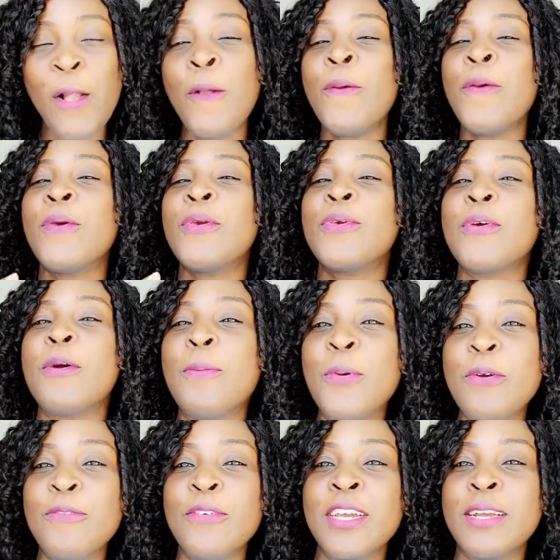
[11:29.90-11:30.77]
You're
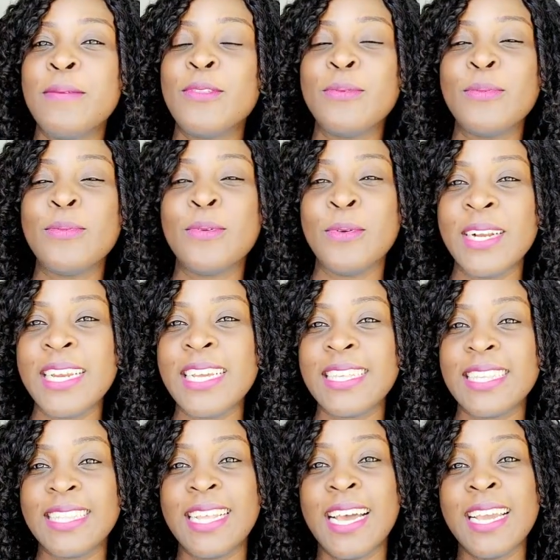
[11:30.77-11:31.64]
praying for him to be
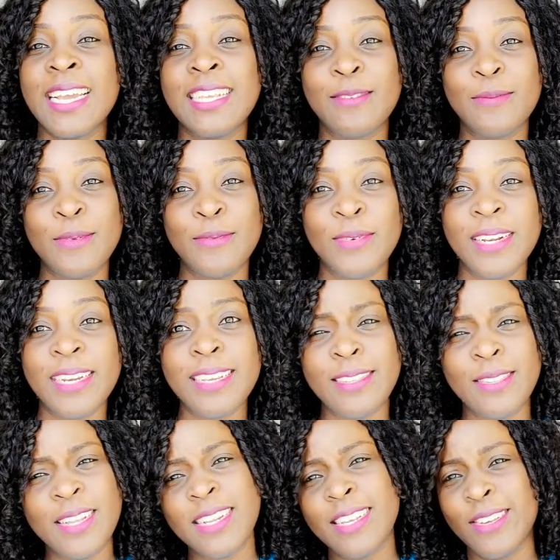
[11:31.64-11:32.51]
released. Now he's been
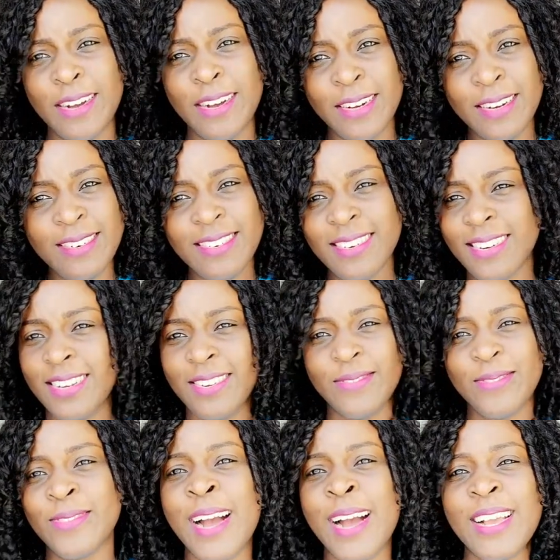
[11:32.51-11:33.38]
released, then
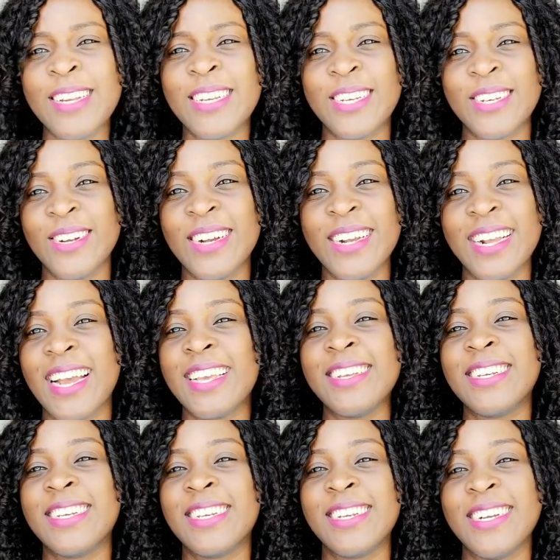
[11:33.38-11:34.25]
why are you shocked? Are you
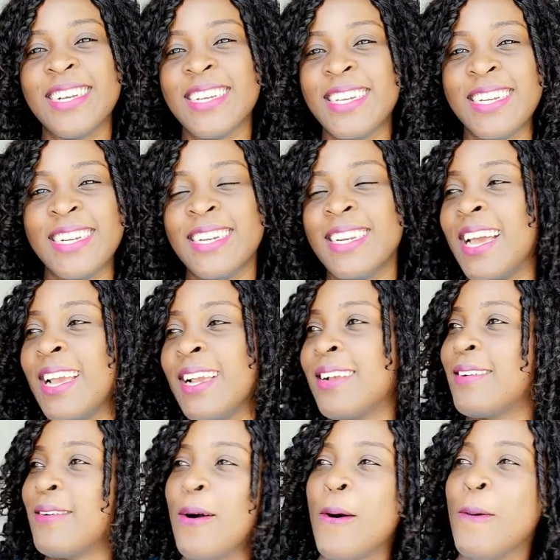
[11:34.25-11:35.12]
shocked in
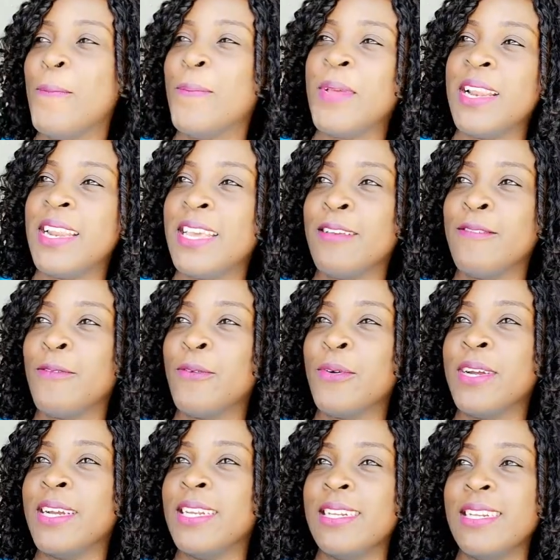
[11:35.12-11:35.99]
like unbelief
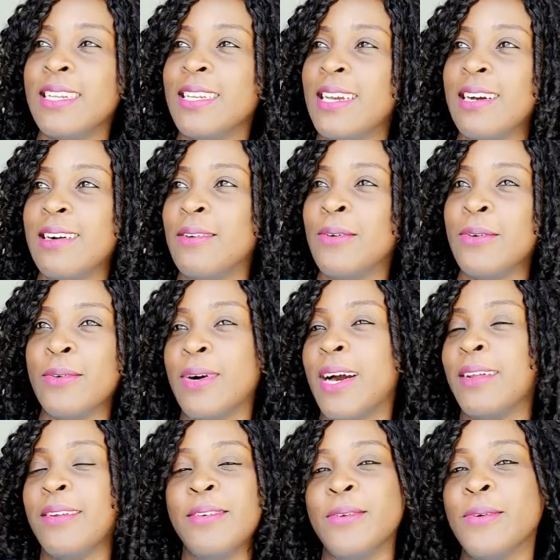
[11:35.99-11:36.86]
or I
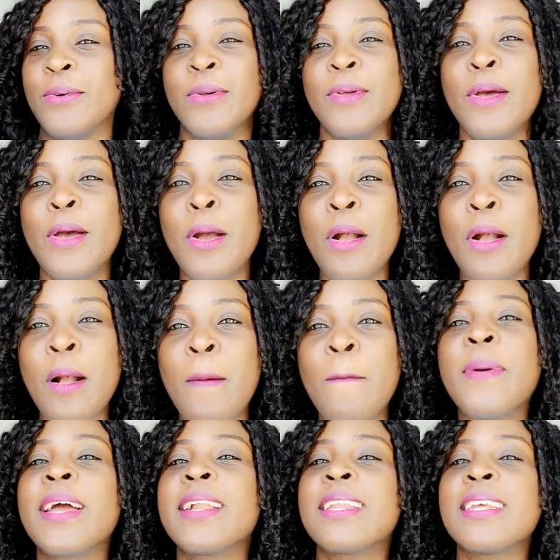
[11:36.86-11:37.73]
don't know?
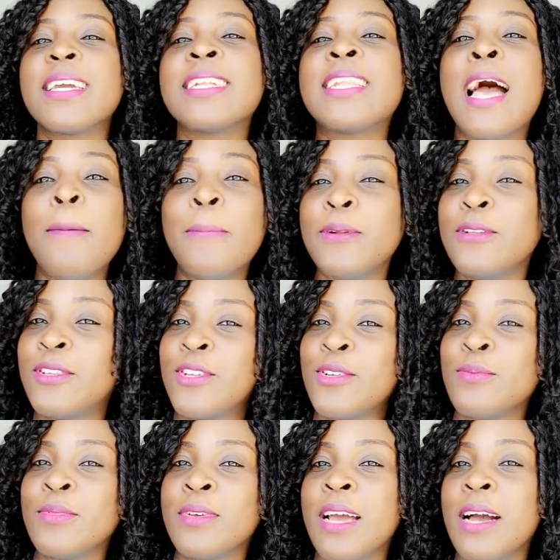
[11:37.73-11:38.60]
But it happened to
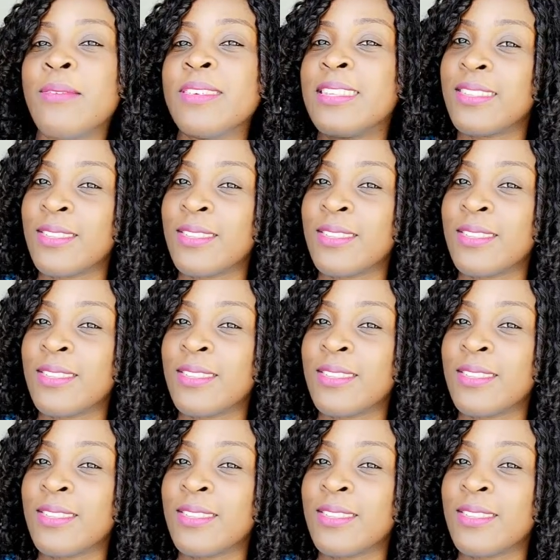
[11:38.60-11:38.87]
me. I was